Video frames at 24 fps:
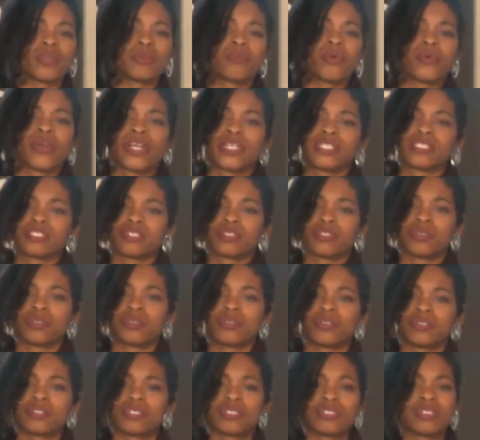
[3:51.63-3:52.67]
and Moorhead
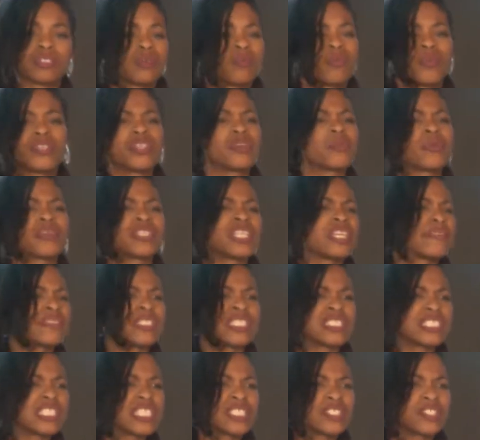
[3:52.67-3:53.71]
schools when you weren't even
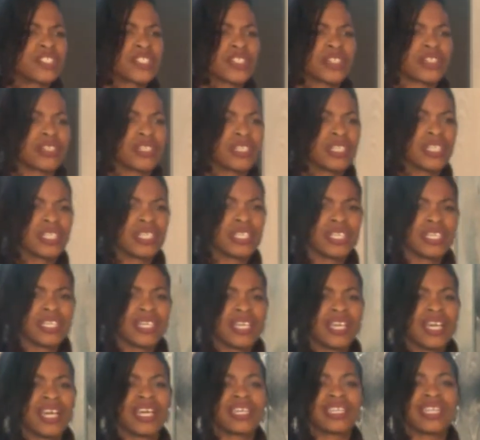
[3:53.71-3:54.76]
a teacher?
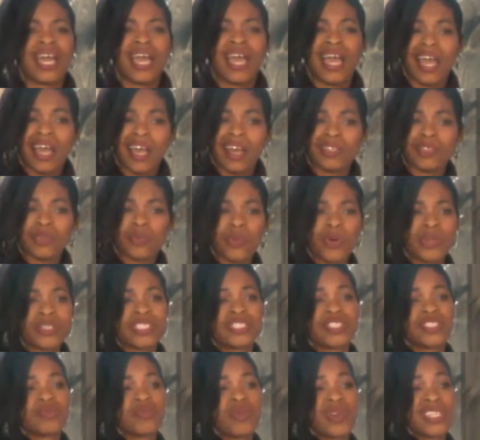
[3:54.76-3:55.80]
And how in the world
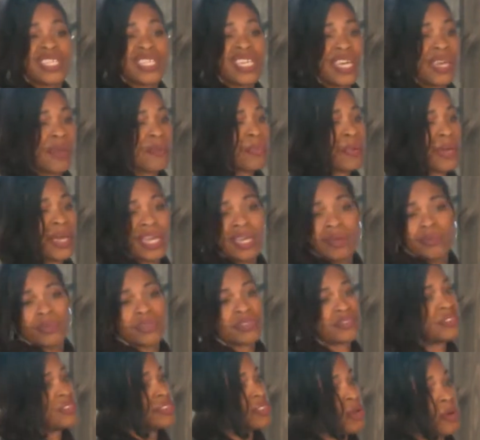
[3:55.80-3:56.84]
did you run a campaign
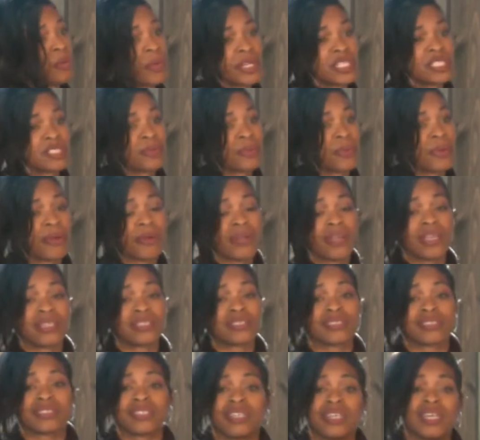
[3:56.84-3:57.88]
with no
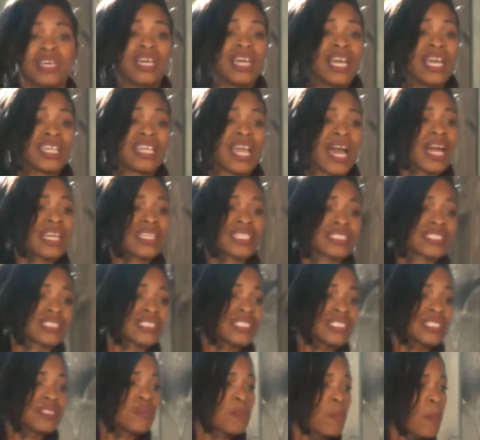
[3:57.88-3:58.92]
experience? And
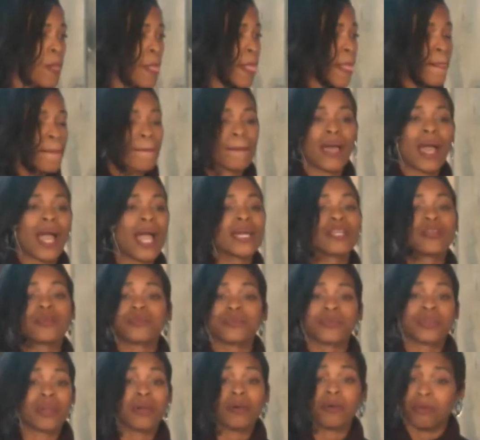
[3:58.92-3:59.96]
honestly, I
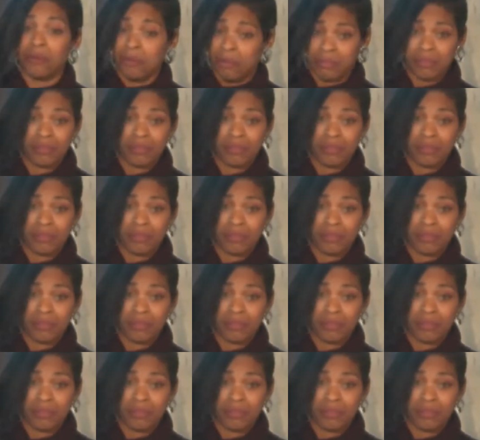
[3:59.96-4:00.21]
don't know.